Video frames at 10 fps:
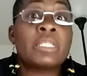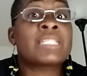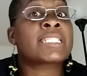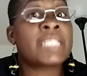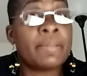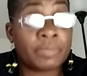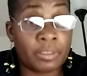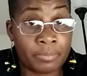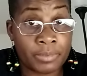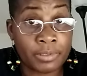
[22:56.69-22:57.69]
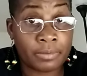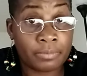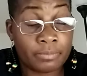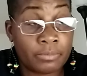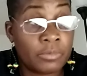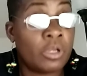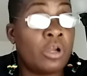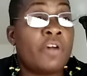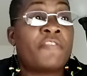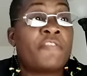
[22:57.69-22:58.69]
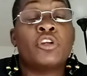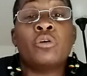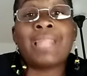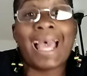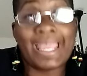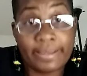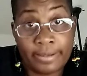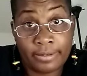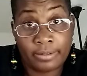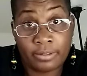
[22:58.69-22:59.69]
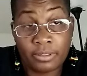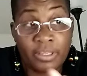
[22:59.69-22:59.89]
after large or multiple exposures,